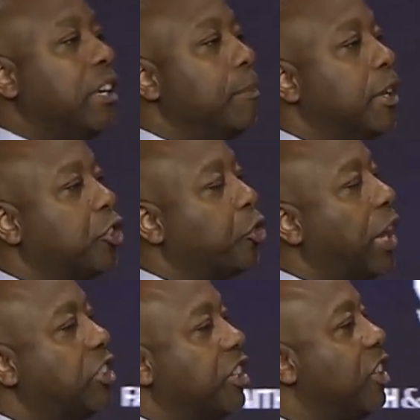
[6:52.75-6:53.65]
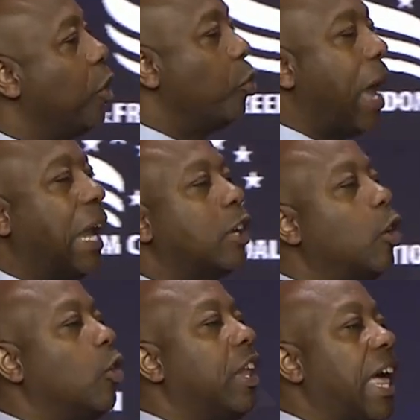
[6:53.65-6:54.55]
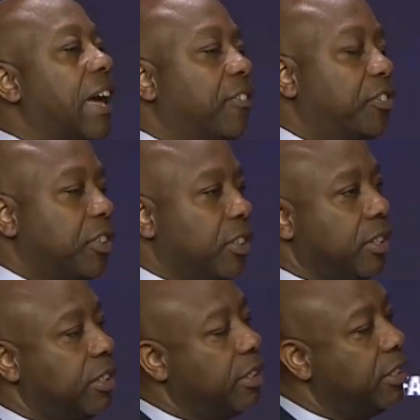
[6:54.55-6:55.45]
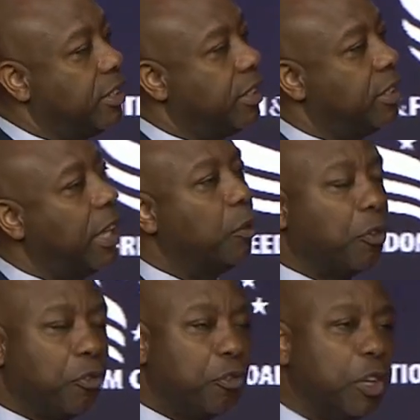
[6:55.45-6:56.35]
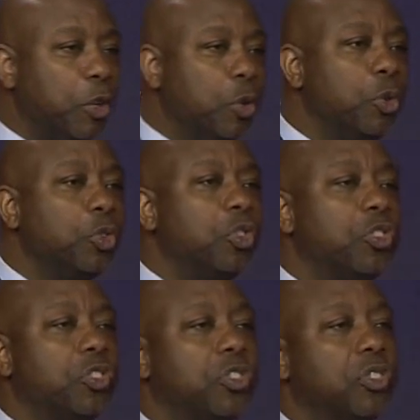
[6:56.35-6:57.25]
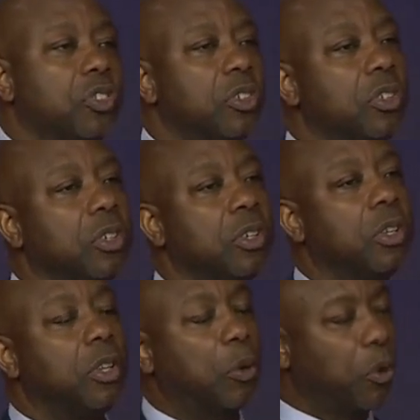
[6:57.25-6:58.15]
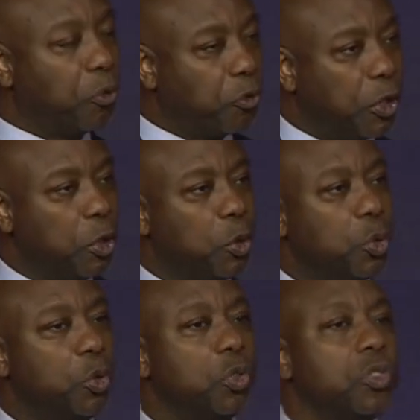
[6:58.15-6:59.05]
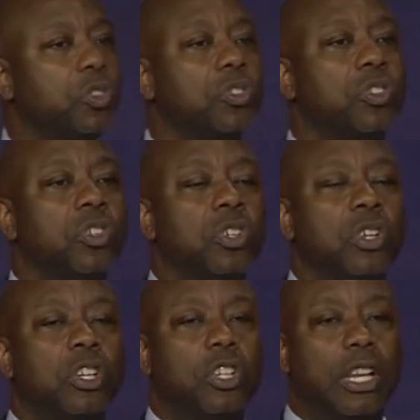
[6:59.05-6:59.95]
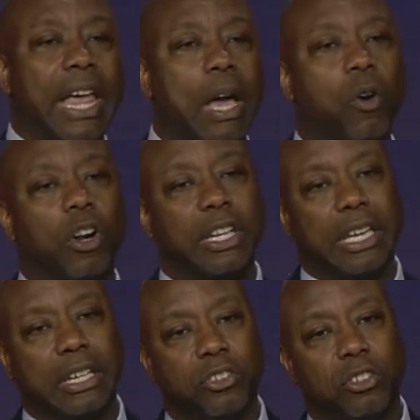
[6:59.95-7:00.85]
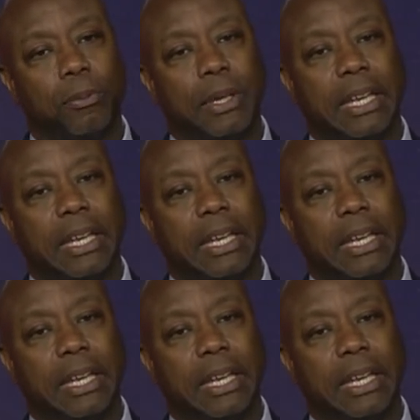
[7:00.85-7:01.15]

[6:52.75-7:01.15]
administration and the radical left, they refuse to allow our kids to be